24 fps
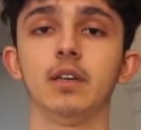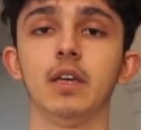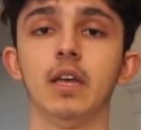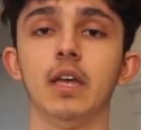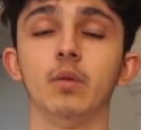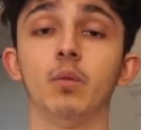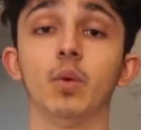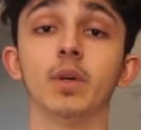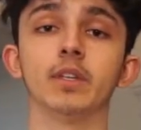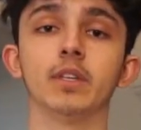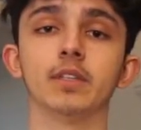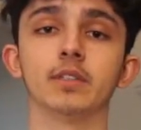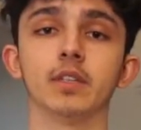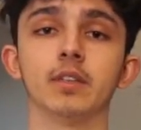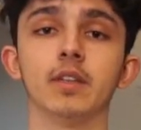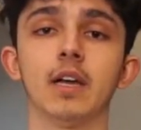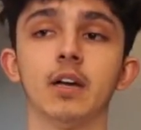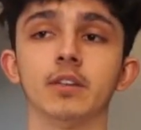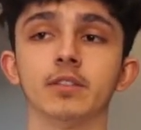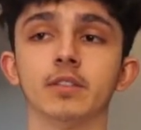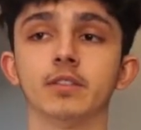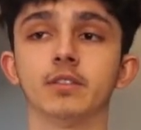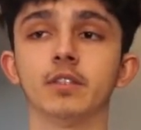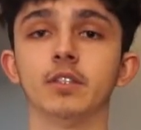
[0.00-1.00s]
And what this
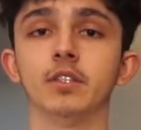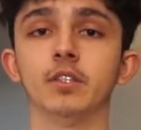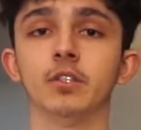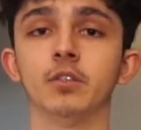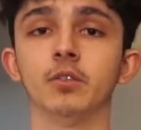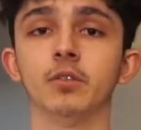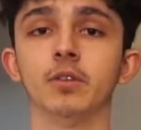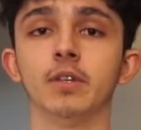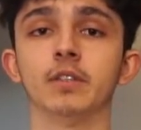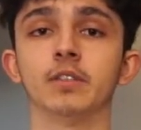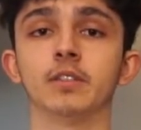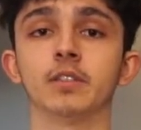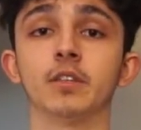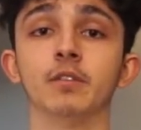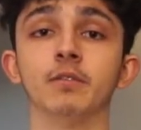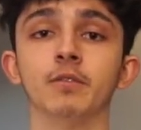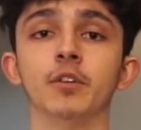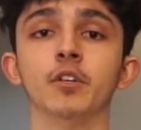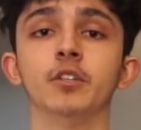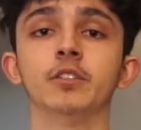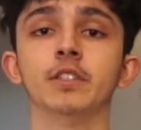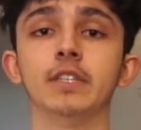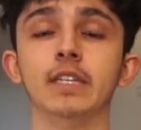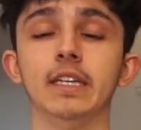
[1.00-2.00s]
allows us to do is
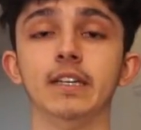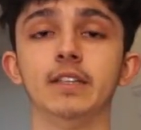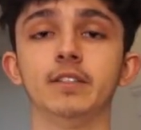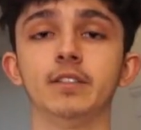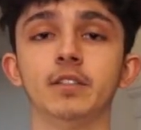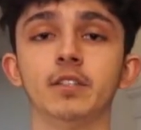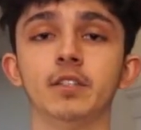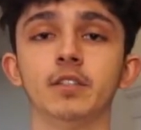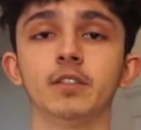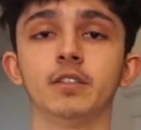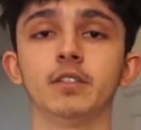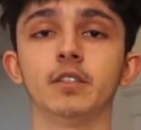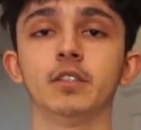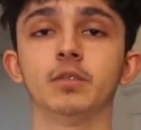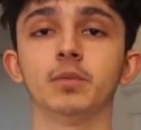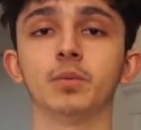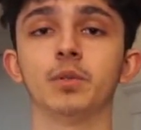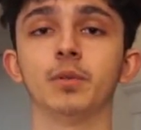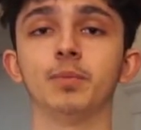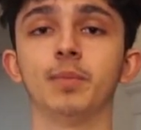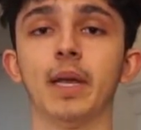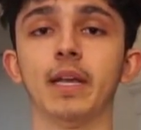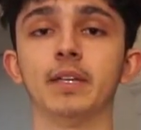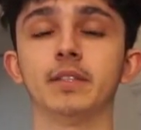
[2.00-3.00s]
converge easier since
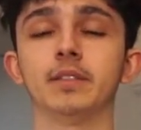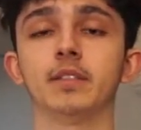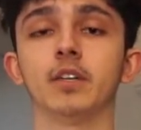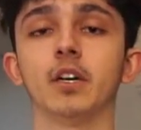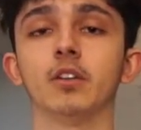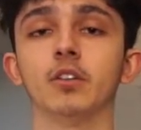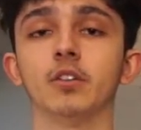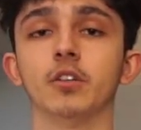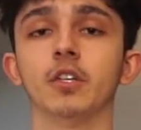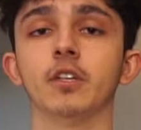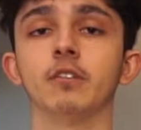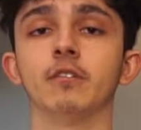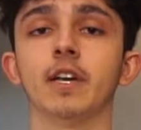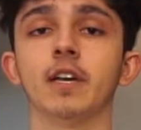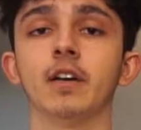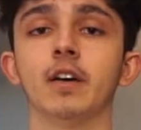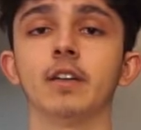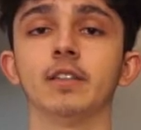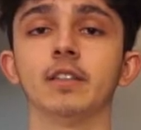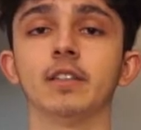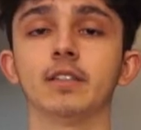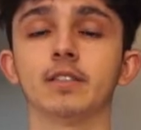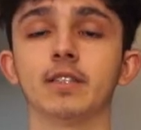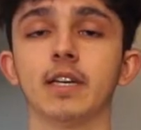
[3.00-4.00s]
we're basing our learning rate
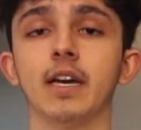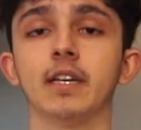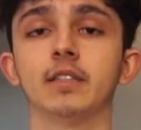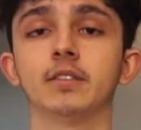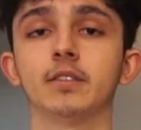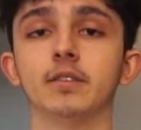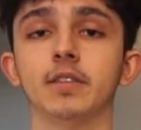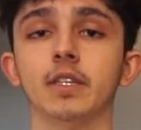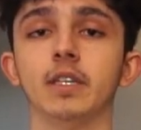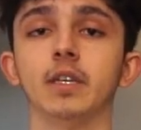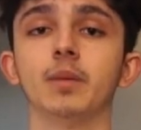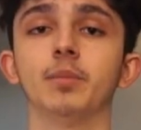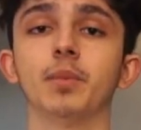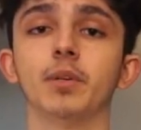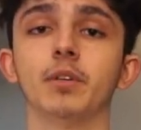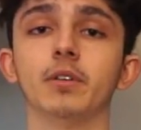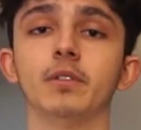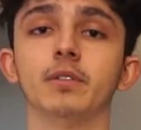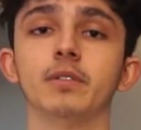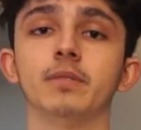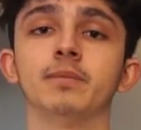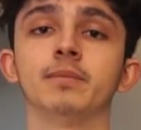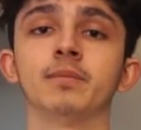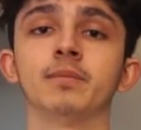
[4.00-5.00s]
on the size of the input.